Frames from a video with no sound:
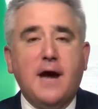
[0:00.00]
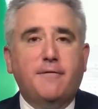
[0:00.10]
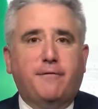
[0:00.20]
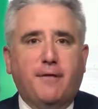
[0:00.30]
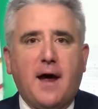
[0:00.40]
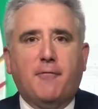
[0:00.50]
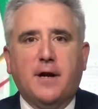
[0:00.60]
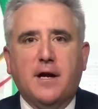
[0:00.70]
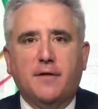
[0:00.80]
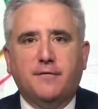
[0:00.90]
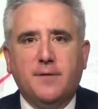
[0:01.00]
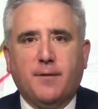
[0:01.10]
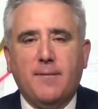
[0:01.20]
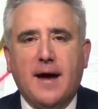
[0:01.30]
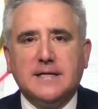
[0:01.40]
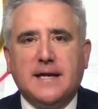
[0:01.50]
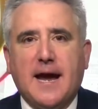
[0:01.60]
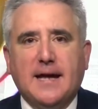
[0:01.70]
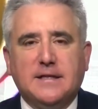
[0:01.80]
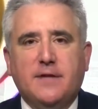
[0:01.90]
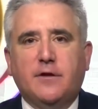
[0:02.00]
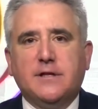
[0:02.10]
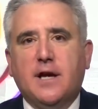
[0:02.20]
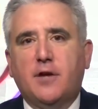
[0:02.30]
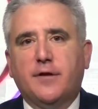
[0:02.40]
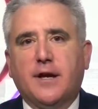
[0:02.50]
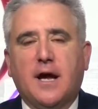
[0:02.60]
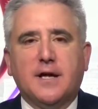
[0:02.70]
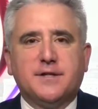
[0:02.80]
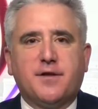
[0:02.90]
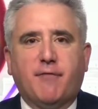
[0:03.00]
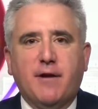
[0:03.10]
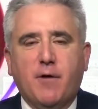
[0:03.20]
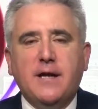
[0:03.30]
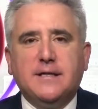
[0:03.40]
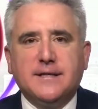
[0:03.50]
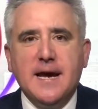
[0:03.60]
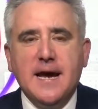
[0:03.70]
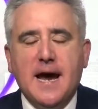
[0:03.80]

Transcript: A flurry of diplomatic activity over the last three weeks